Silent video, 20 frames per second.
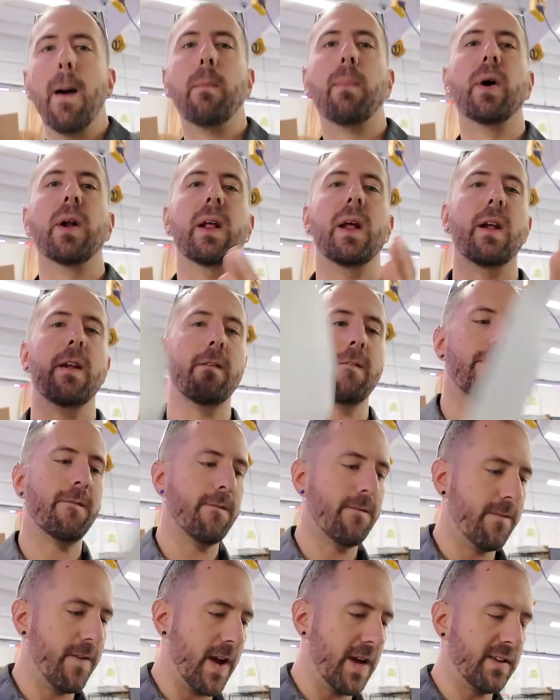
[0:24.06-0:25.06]
put it
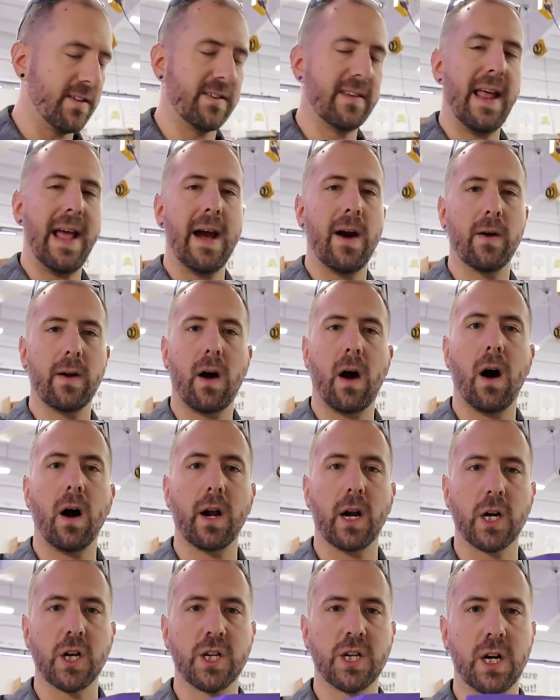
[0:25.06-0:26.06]
face down
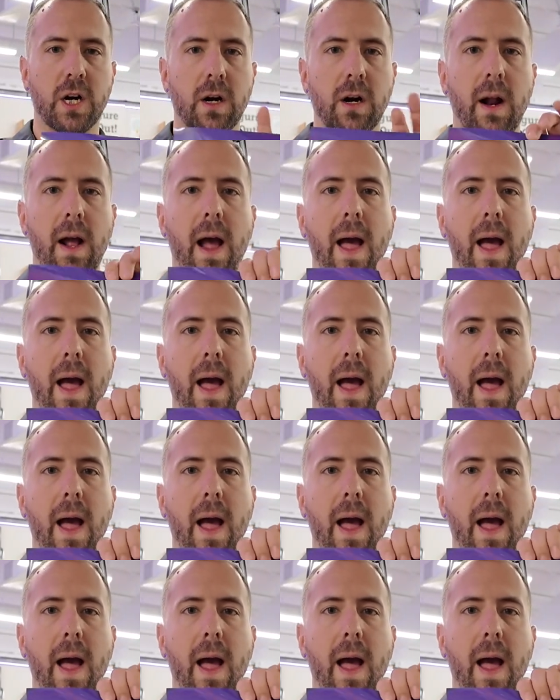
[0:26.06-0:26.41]
on our shirt,